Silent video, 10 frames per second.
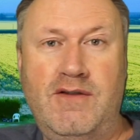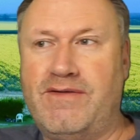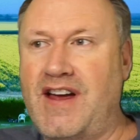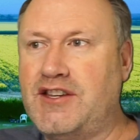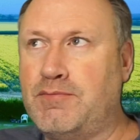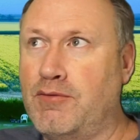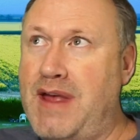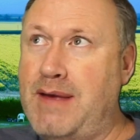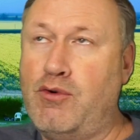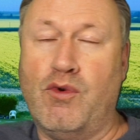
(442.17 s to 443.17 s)
Facebook,
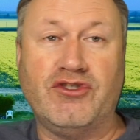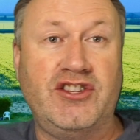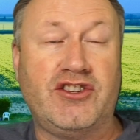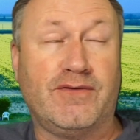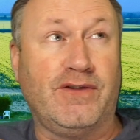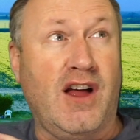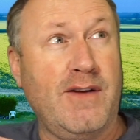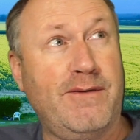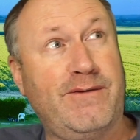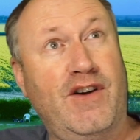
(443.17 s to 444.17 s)
people wanting to fly
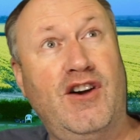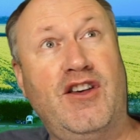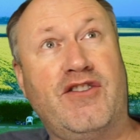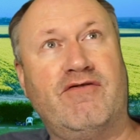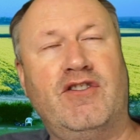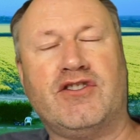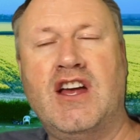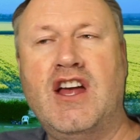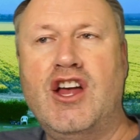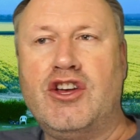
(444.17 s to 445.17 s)
further and
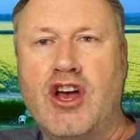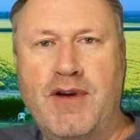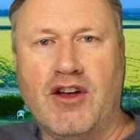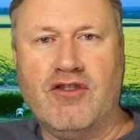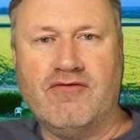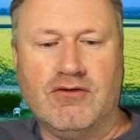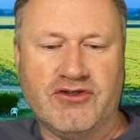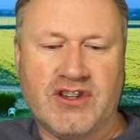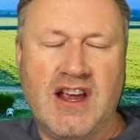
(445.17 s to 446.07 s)
go beyond the rules.